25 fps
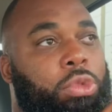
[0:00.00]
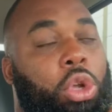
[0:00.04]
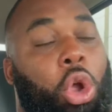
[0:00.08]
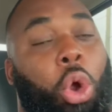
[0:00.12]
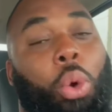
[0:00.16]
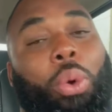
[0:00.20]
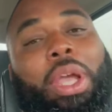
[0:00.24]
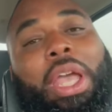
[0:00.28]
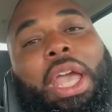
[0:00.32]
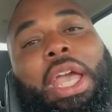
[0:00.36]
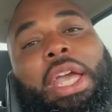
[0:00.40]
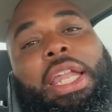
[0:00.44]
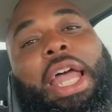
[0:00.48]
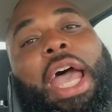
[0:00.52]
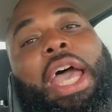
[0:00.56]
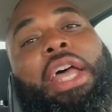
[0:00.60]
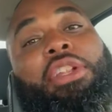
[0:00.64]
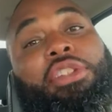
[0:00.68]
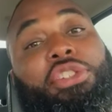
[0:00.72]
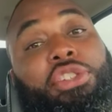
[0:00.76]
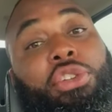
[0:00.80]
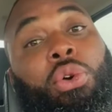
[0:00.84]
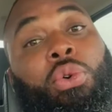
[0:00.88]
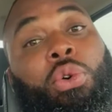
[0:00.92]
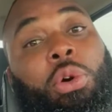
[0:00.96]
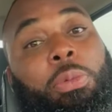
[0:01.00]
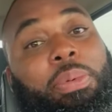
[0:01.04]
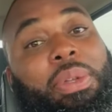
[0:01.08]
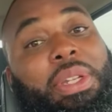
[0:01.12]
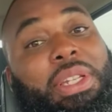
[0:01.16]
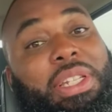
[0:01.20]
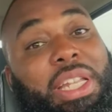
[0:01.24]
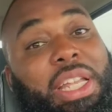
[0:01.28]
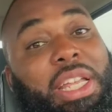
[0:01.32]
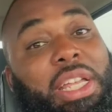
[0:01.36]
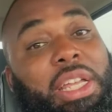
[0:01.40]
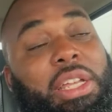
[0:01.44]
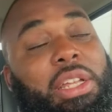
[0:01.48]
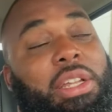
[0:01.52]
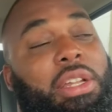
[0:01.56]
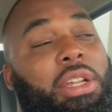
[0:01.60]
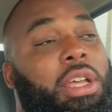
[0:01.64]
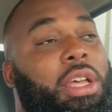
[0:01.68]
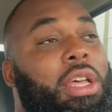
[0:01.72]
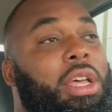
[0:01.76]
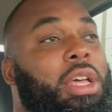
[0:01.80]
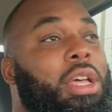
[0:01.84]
Hurricane Ida tore up and did.